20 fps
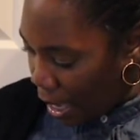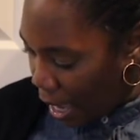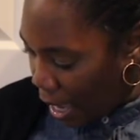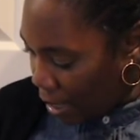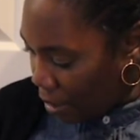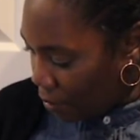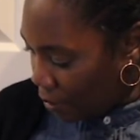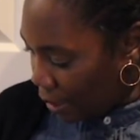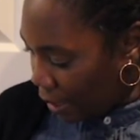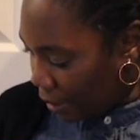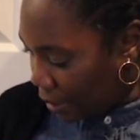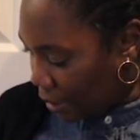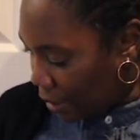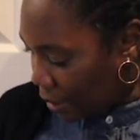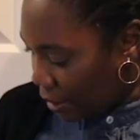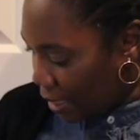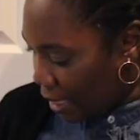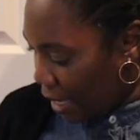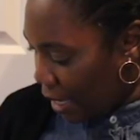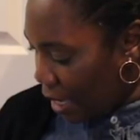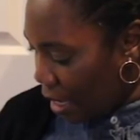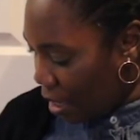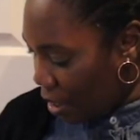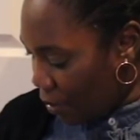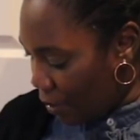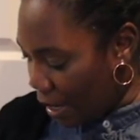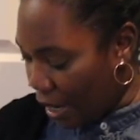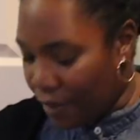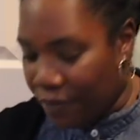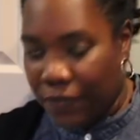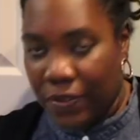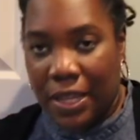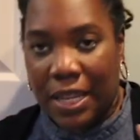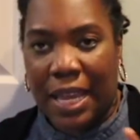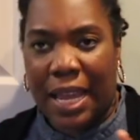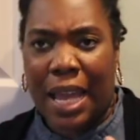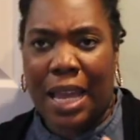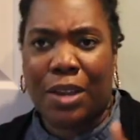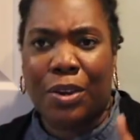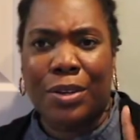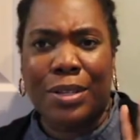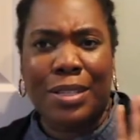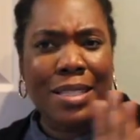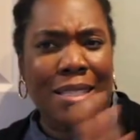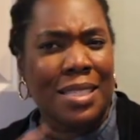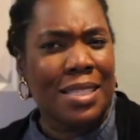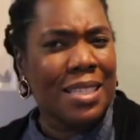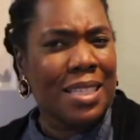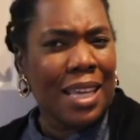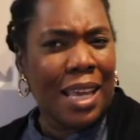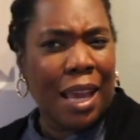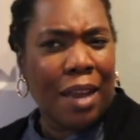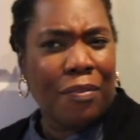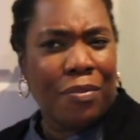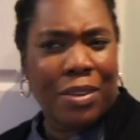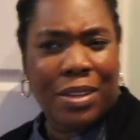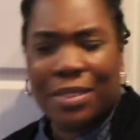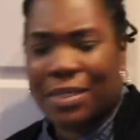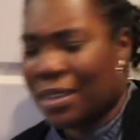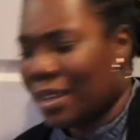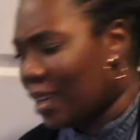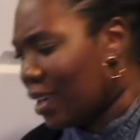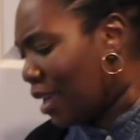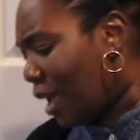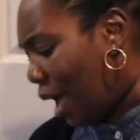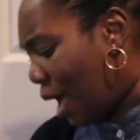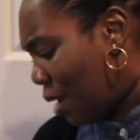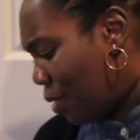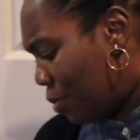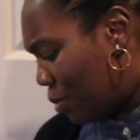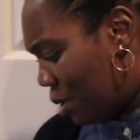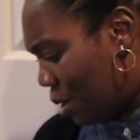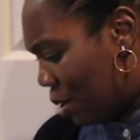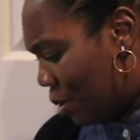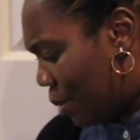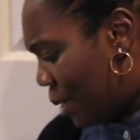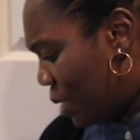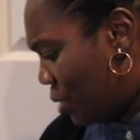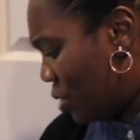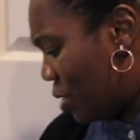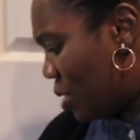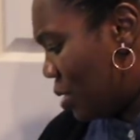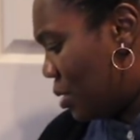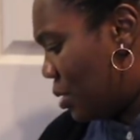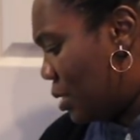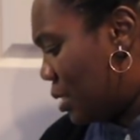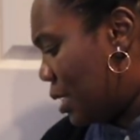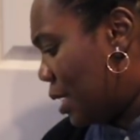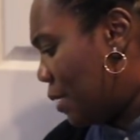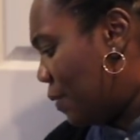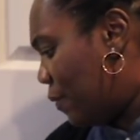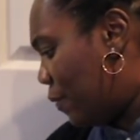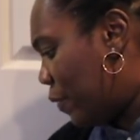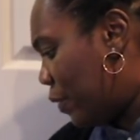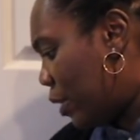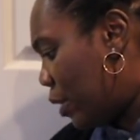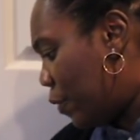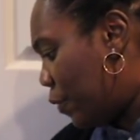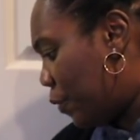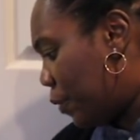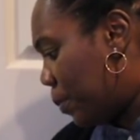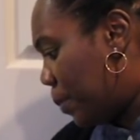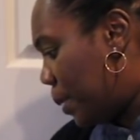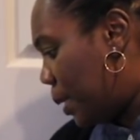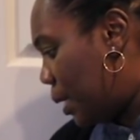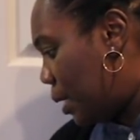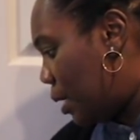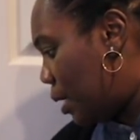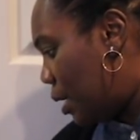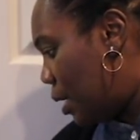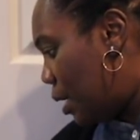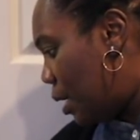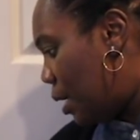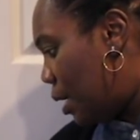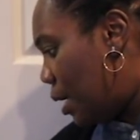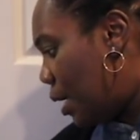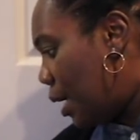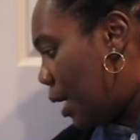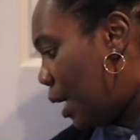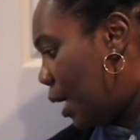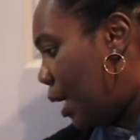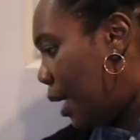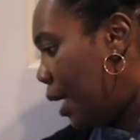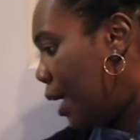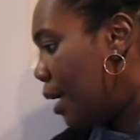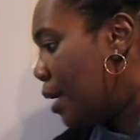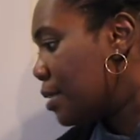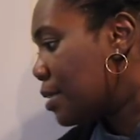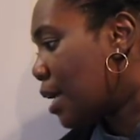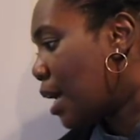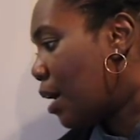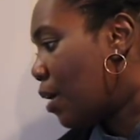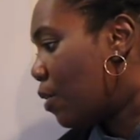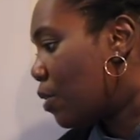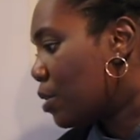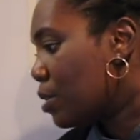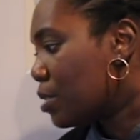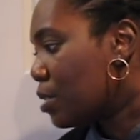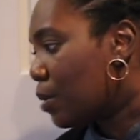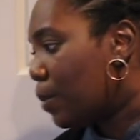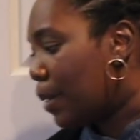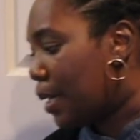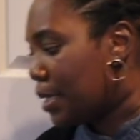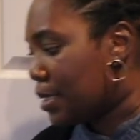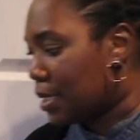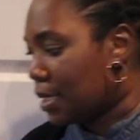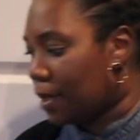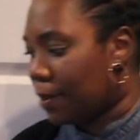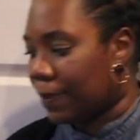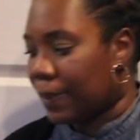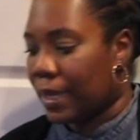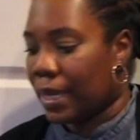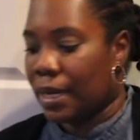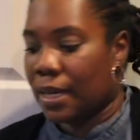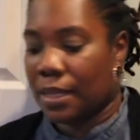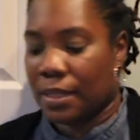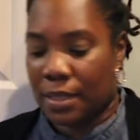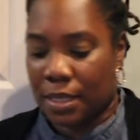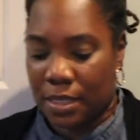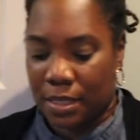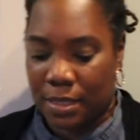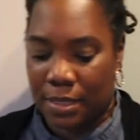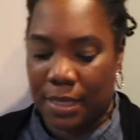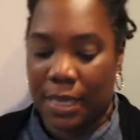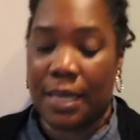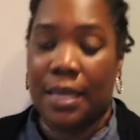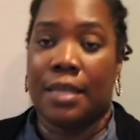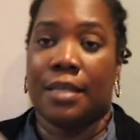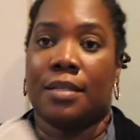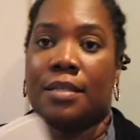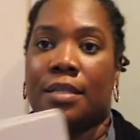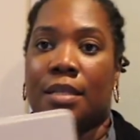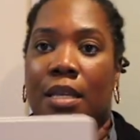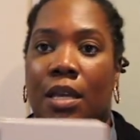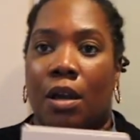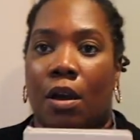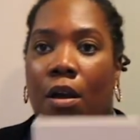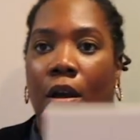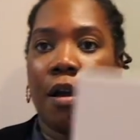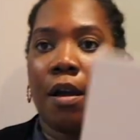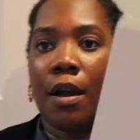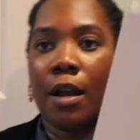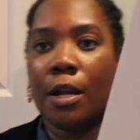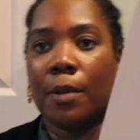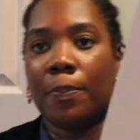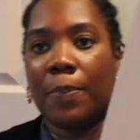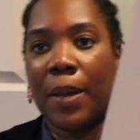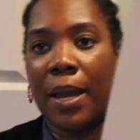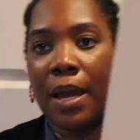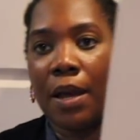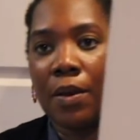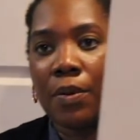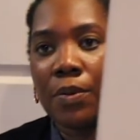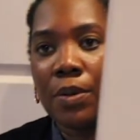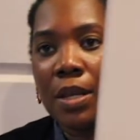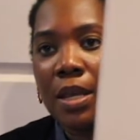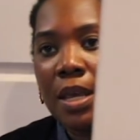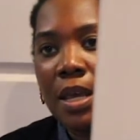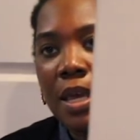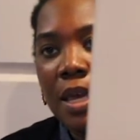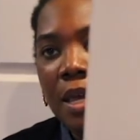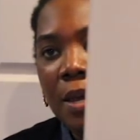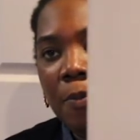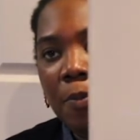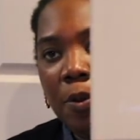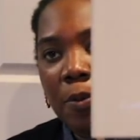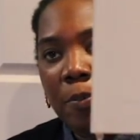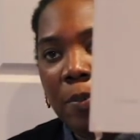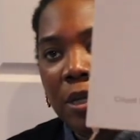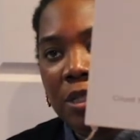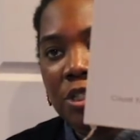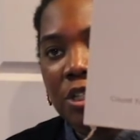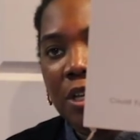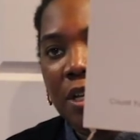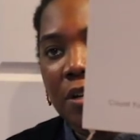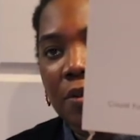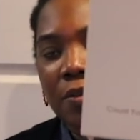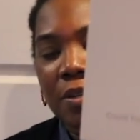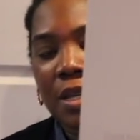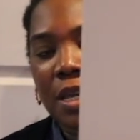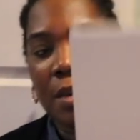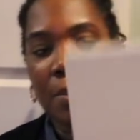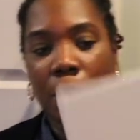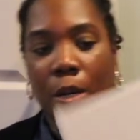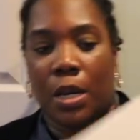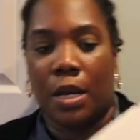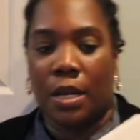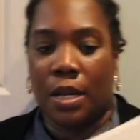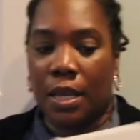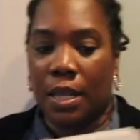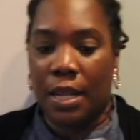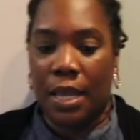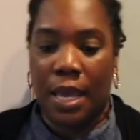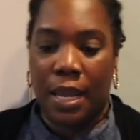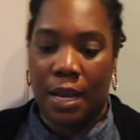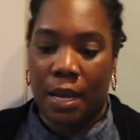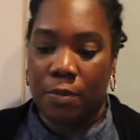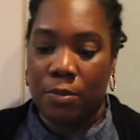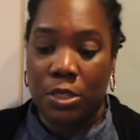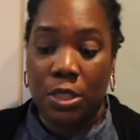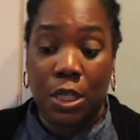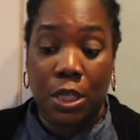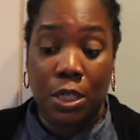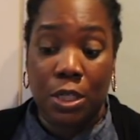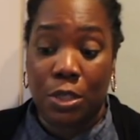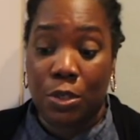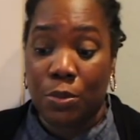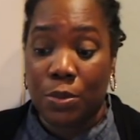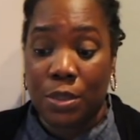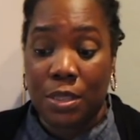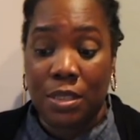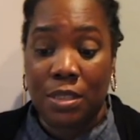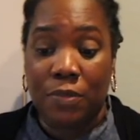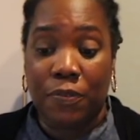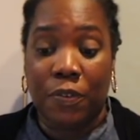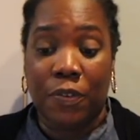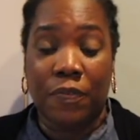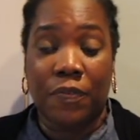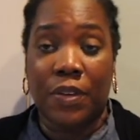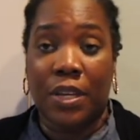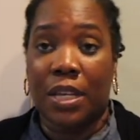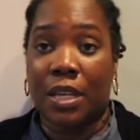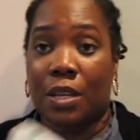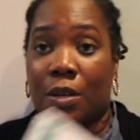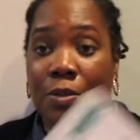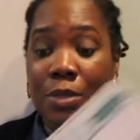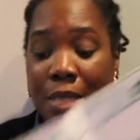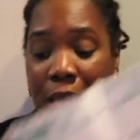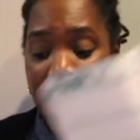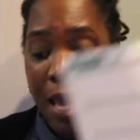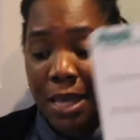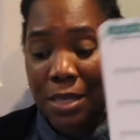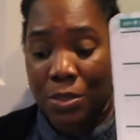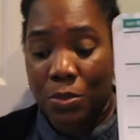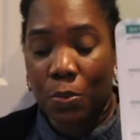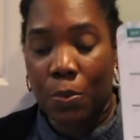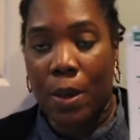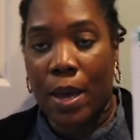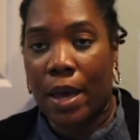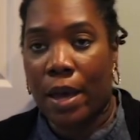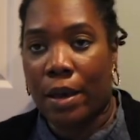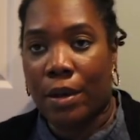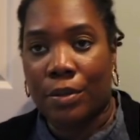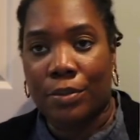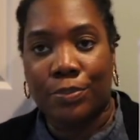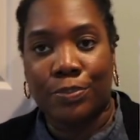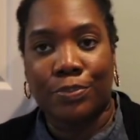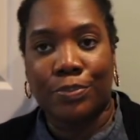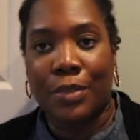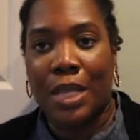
I don't like the layout. I felt like I couldn't see everything. I don't know. It just didn't flow for me. And I also ended up getting this EC hardbound with my channel name on it. And I was going to use this for videos as well.